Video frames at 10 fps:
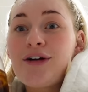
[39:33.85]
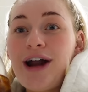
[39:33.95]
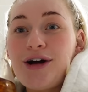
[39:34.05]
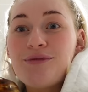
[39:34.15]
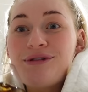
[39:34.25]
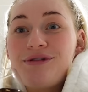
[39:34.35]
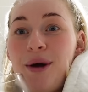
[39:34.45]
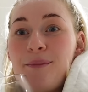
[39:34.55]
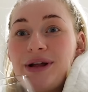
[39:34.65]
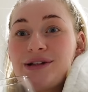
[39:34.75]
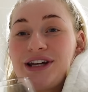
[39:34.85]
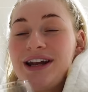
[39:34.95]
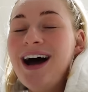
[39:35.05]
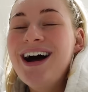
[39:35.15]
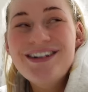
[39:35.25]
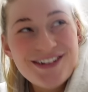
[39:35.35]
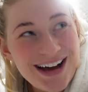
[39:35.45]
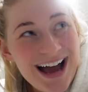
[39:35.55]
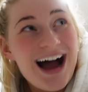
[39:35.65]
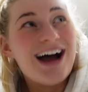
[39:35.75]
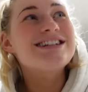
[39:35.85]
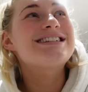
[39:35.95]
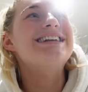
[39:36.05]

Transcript: crack on with building. I just